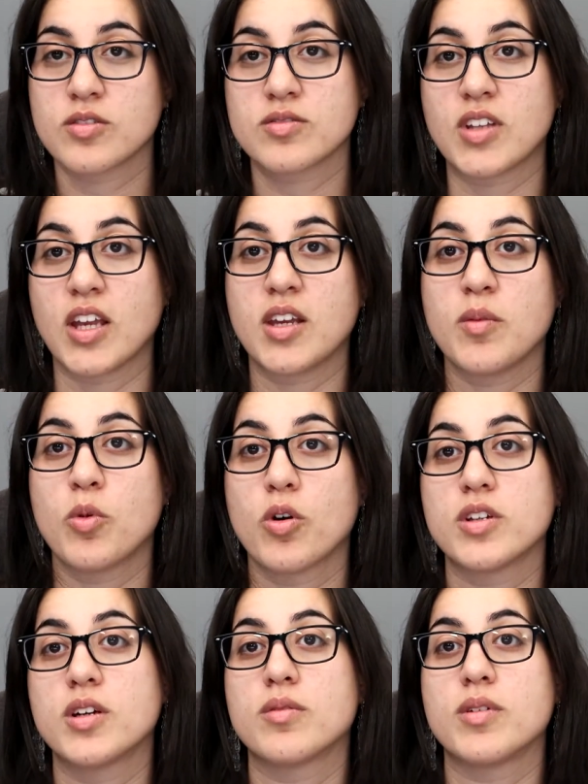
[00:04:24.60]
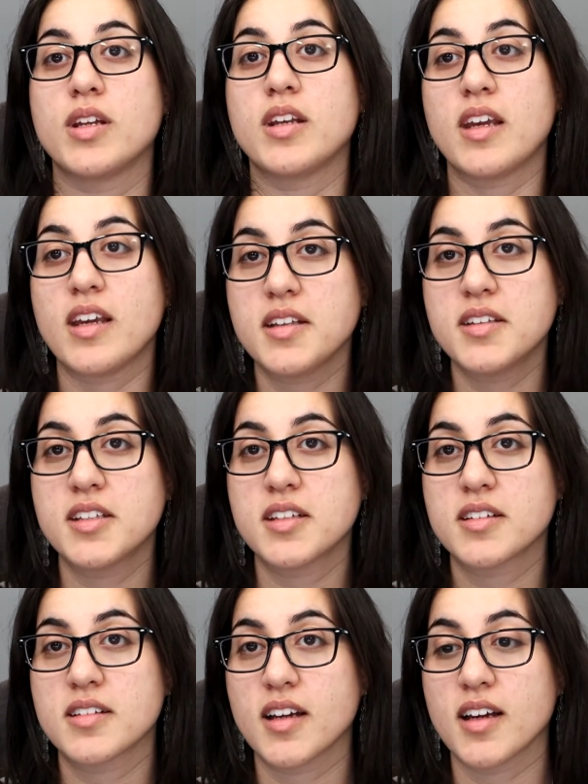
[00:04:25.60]
taking more than we need,
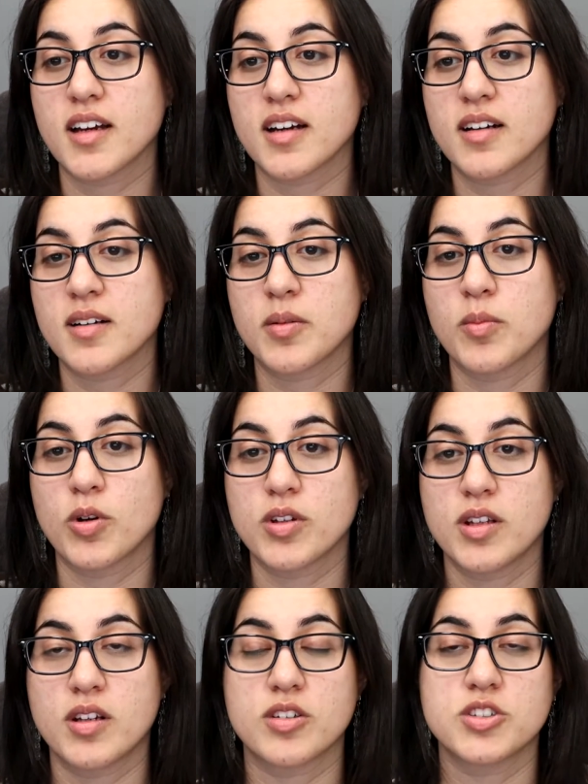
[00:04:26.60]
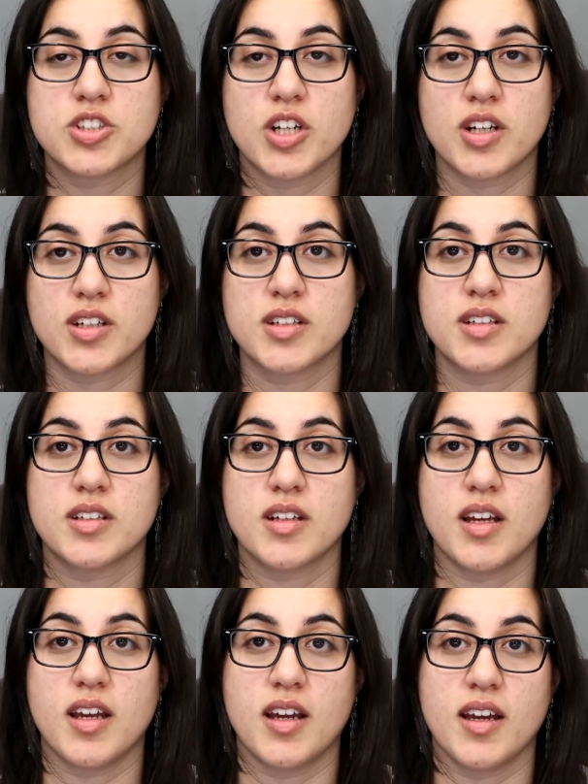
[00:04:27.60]
more than our share,
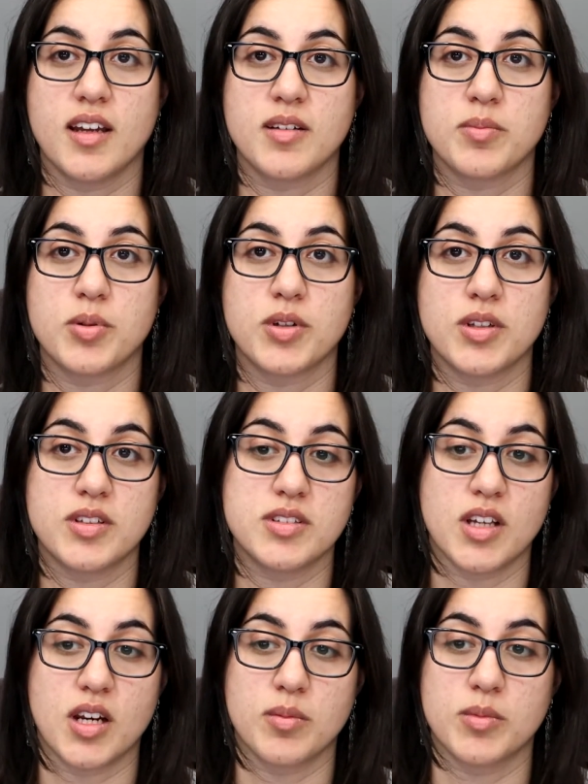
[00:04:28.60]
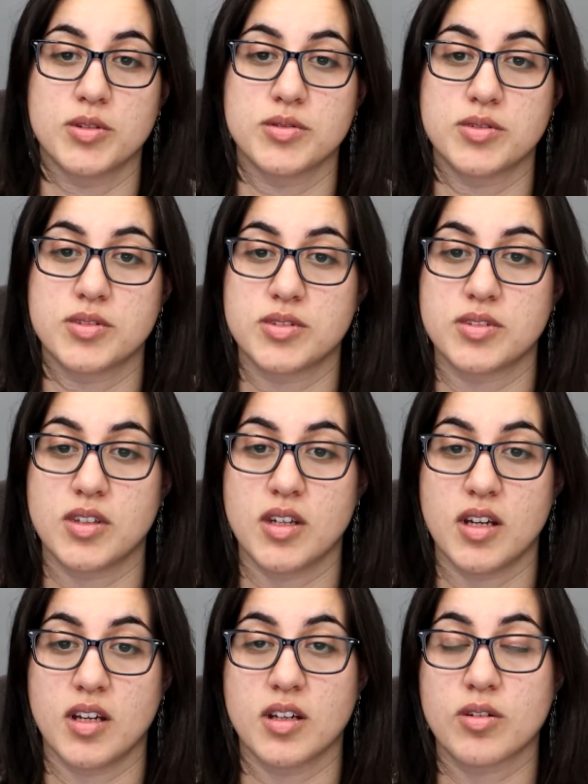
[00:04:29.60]
and putting these animals
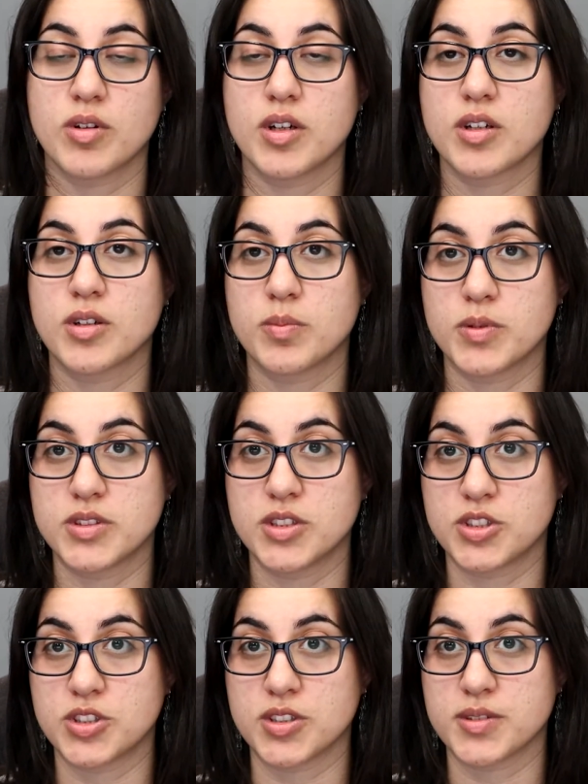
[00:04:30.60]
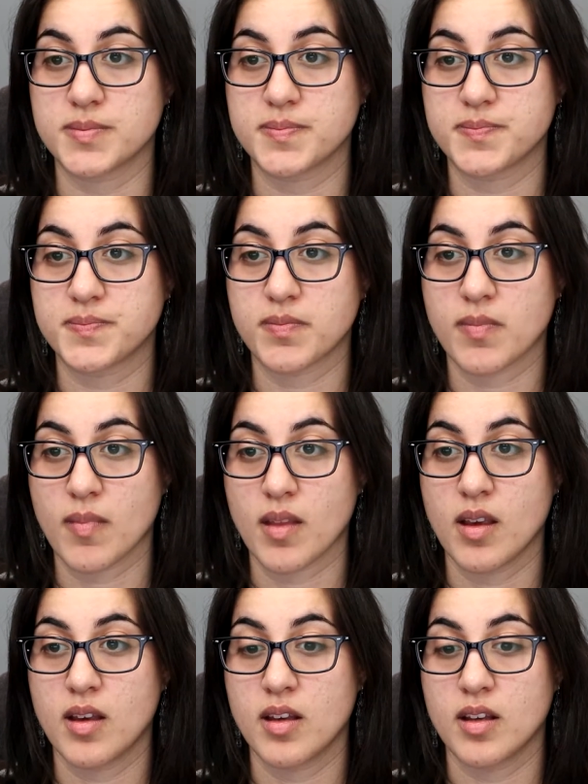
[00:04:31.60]
in a critical position.
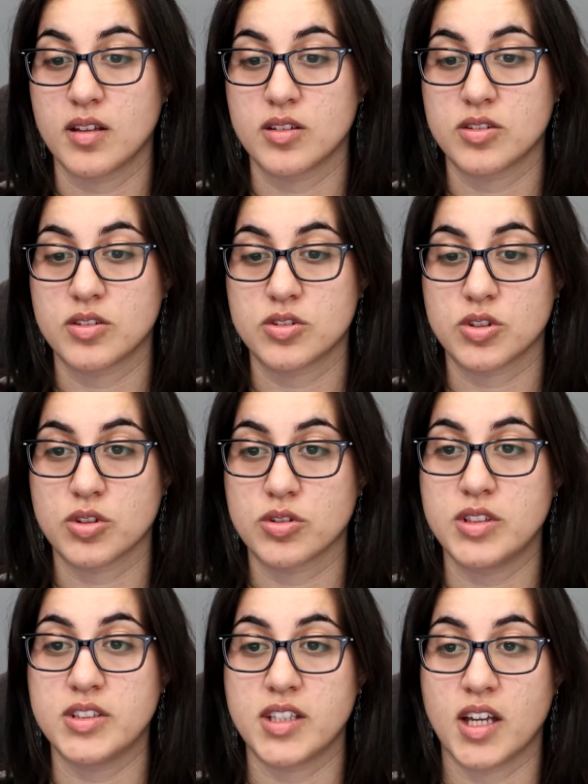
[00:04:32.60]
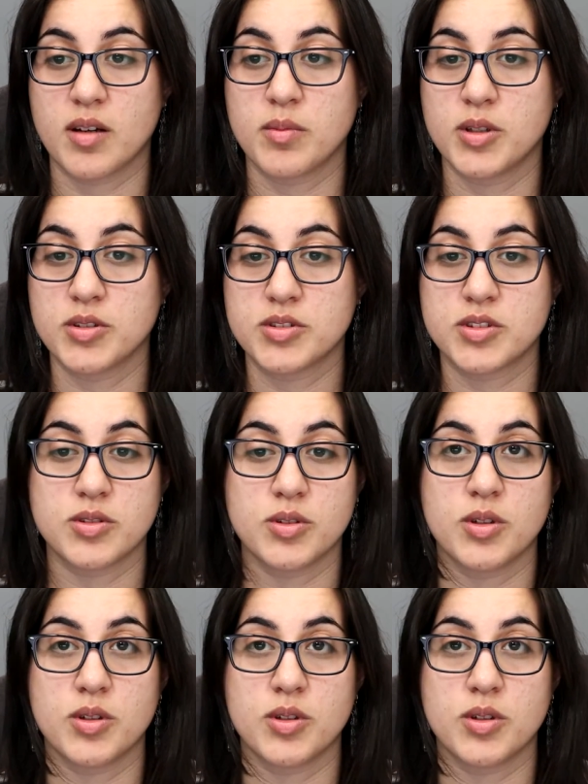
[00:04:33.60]
So these animals,